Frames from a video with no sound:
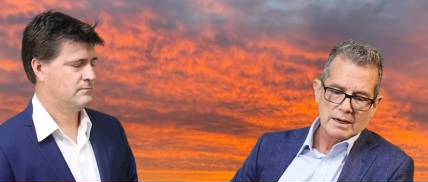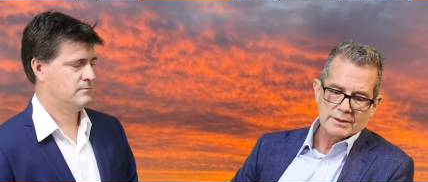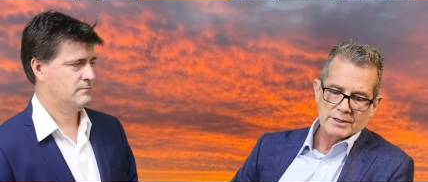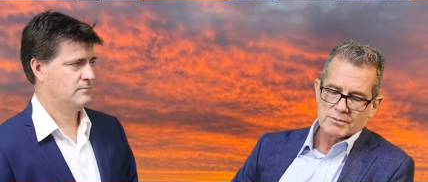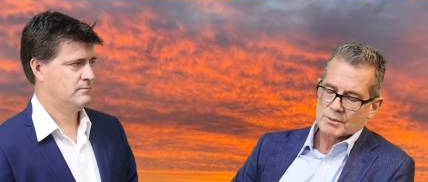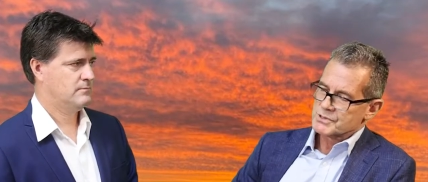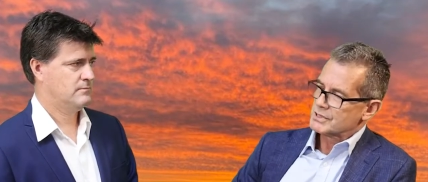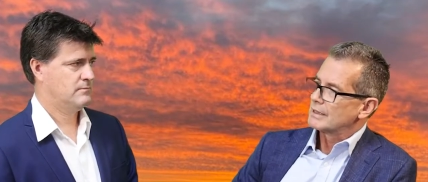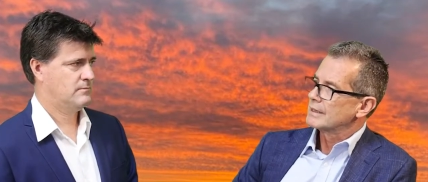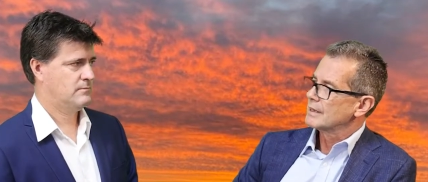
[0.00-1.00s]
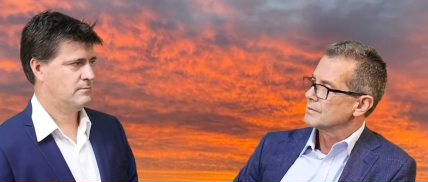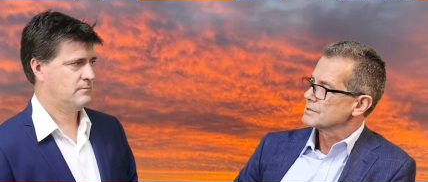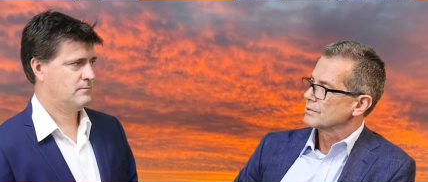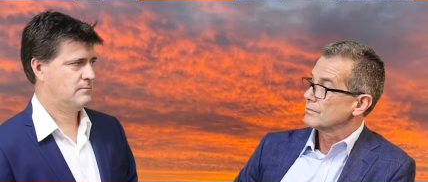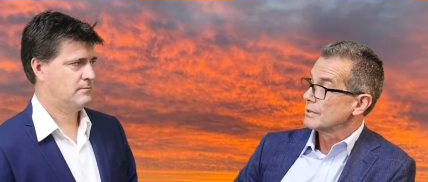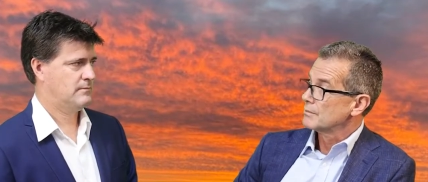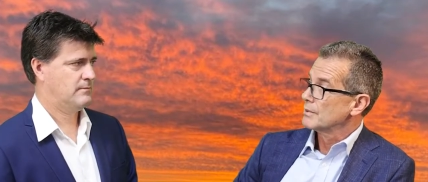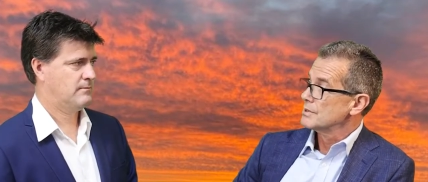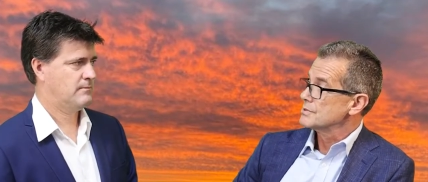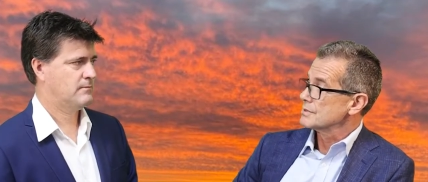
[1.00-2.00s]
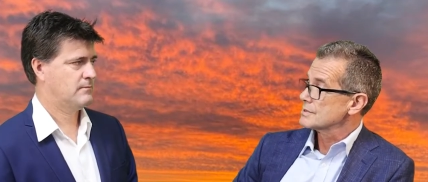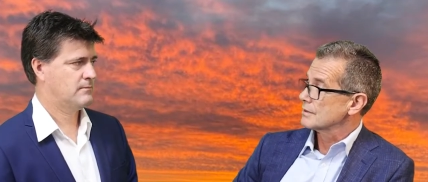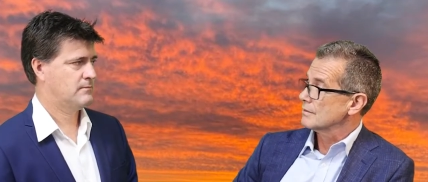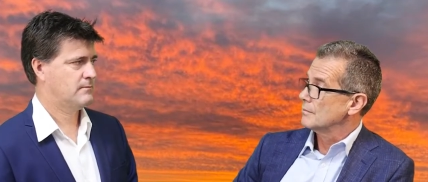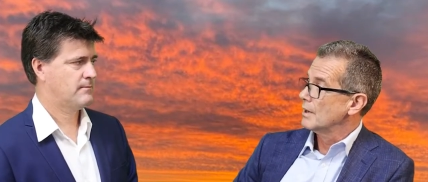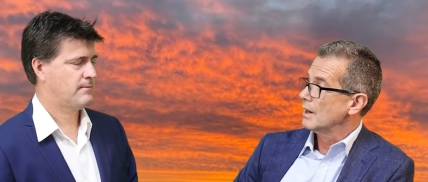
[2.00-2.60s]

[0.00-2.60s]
Speaker 1: I think what we're seeing now is the re-emergence of a